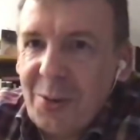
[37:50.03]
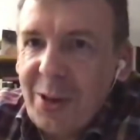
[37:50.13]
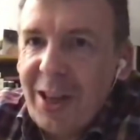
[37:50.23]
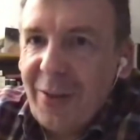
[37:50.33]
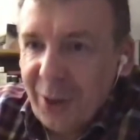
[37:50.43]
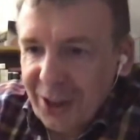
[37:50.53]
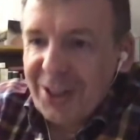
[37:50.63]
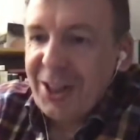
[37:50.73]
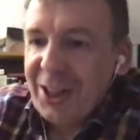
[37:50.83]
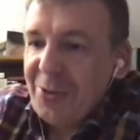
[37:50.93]
with the evidence
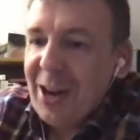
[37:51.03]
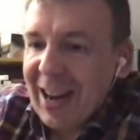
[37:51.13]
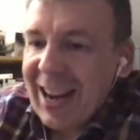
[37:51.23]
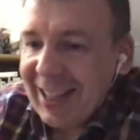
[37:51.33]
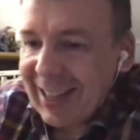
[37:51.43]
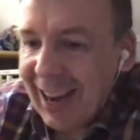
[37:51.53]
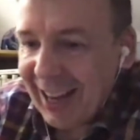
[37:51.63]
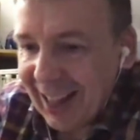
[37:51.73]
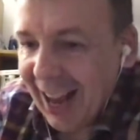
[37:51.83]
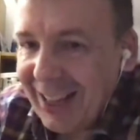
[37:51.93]
that it really is like
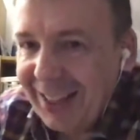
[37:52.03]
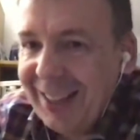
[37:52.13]
that.